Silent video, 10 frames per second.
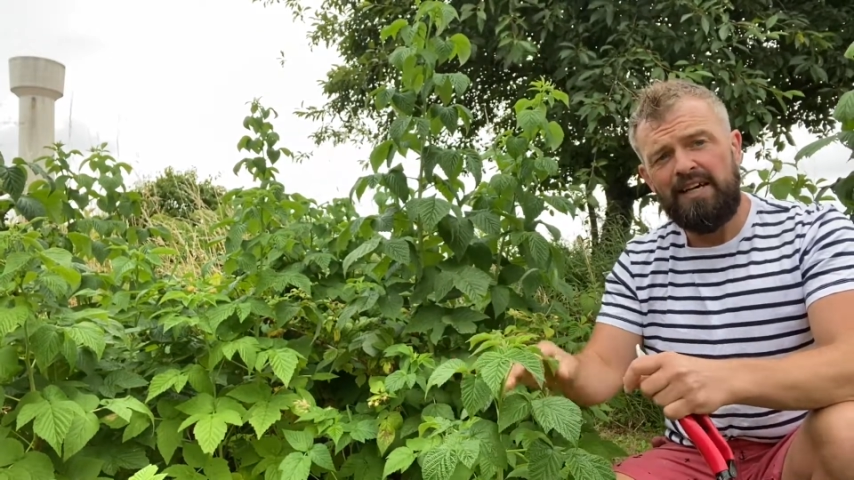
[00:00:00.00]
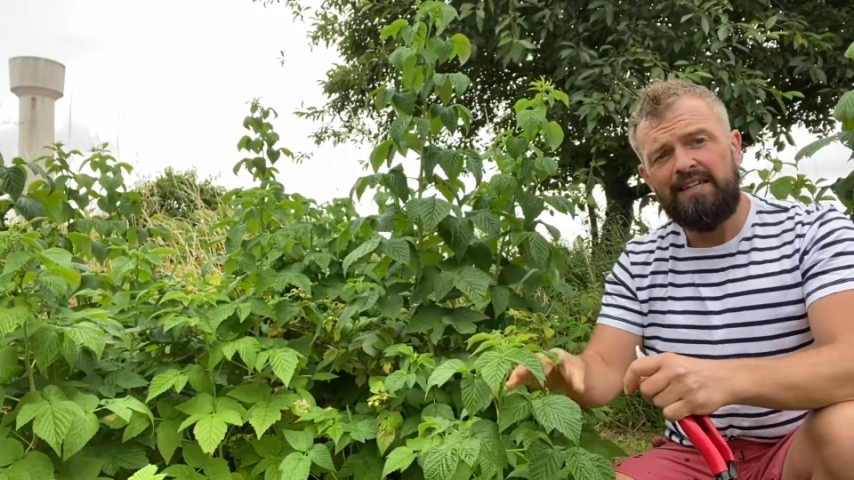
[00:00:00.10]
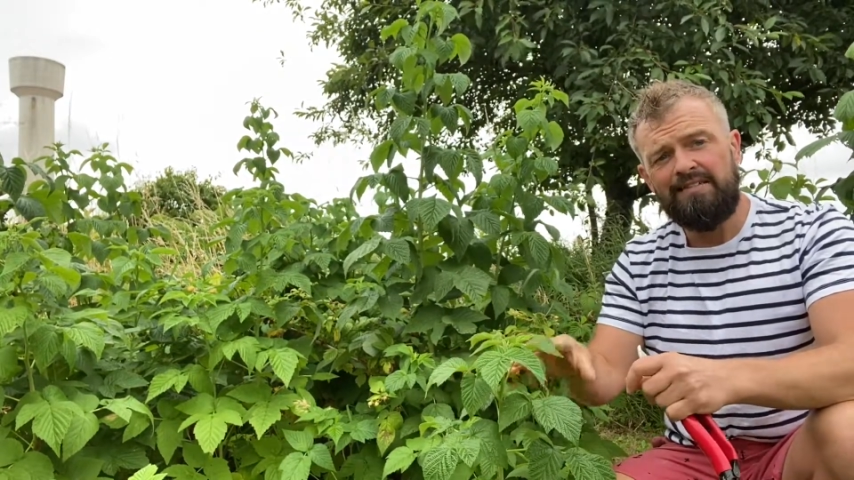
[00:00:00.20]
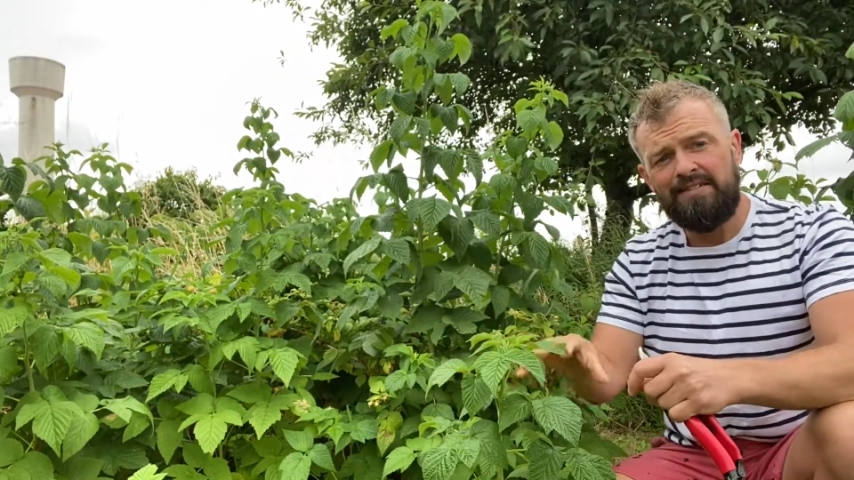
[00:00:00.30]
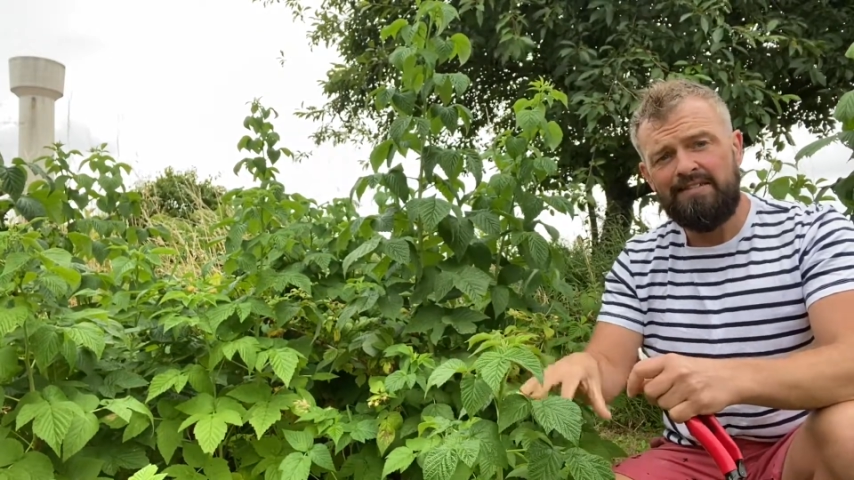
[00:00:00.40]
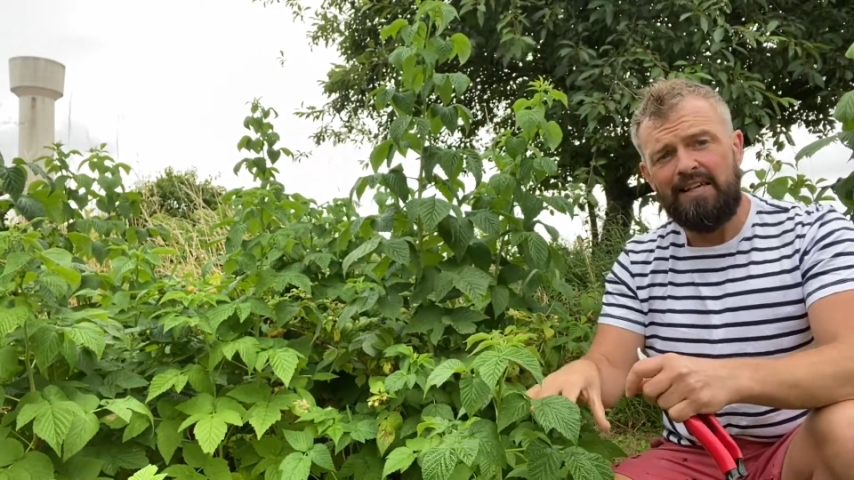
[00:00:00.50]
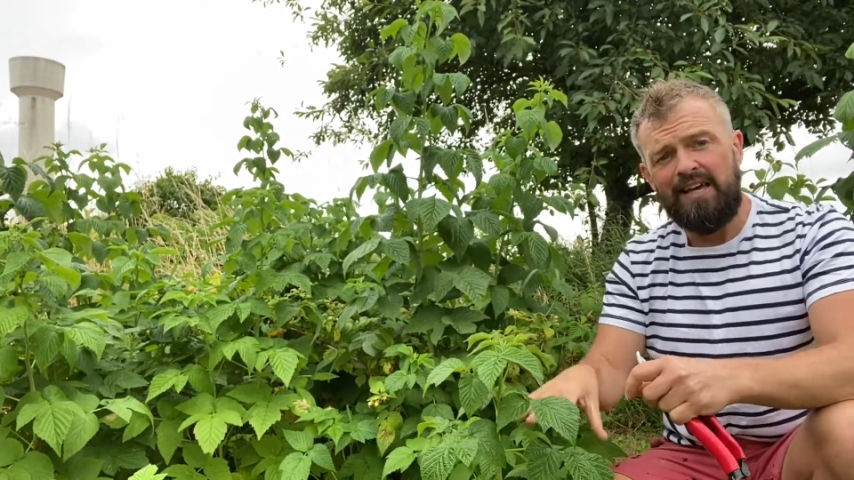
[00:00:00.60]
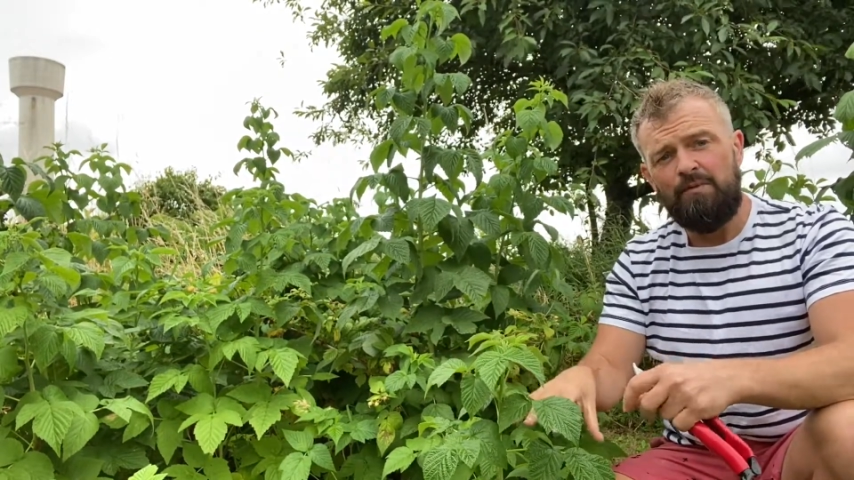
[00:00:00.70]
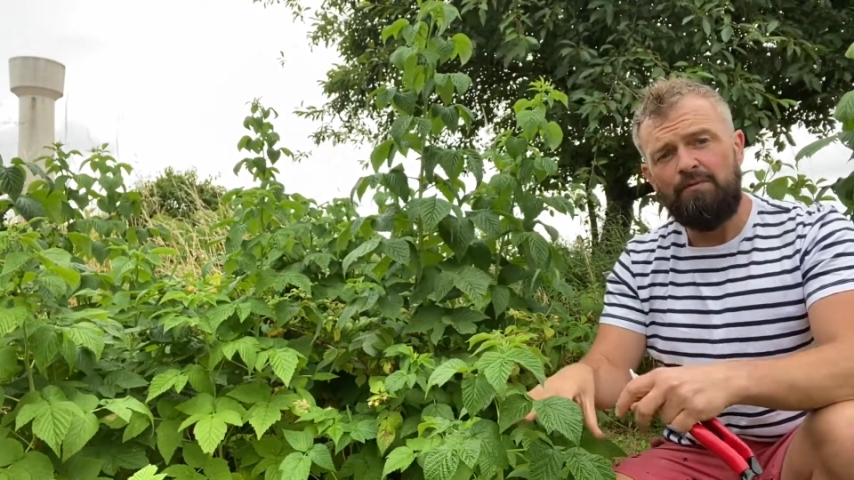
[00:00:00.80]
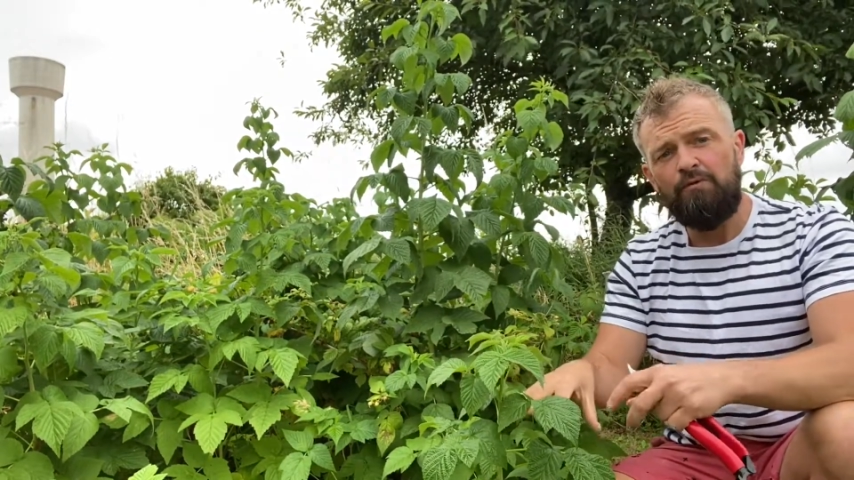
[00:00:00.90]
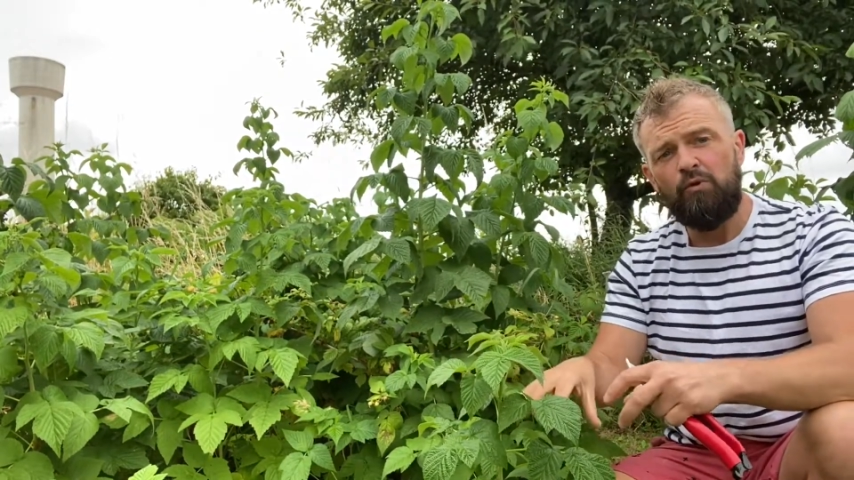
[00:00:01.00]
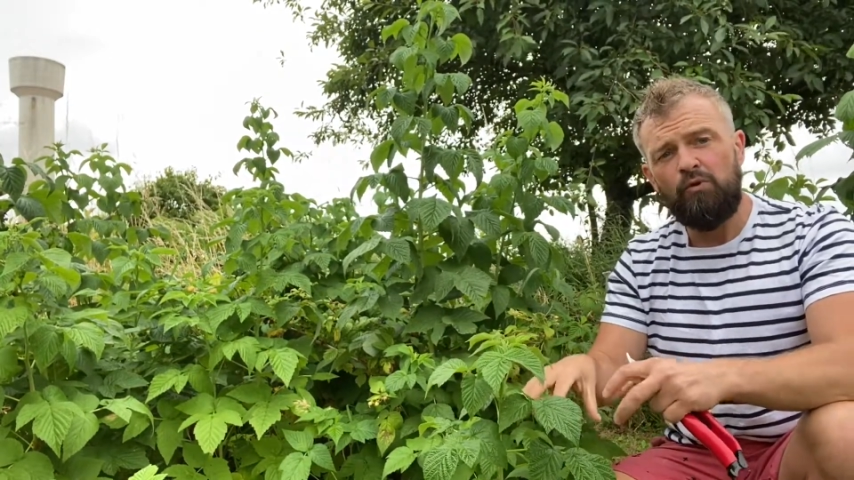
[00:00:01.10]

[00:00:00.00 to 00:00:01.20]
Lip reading: And that is the same for